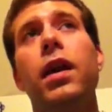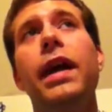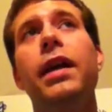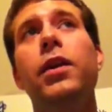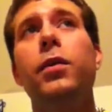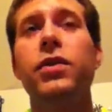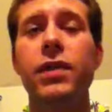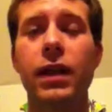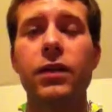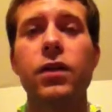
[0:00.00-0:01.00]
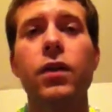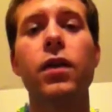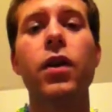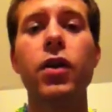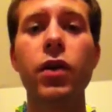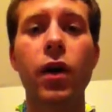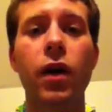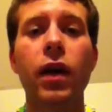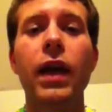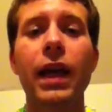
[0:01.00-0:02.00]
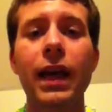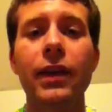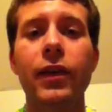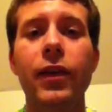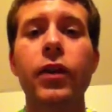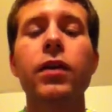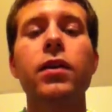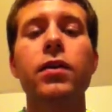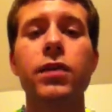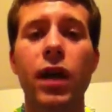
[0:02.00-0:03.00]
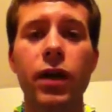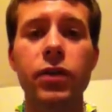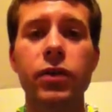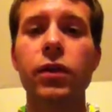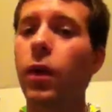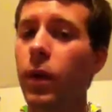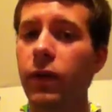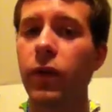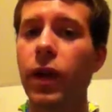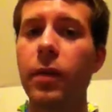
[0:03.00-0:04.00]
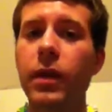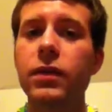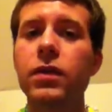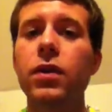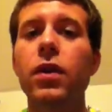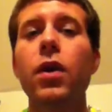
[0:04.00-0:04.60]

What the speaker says: And you would just answer, jag heter Josh, or whatever your name is.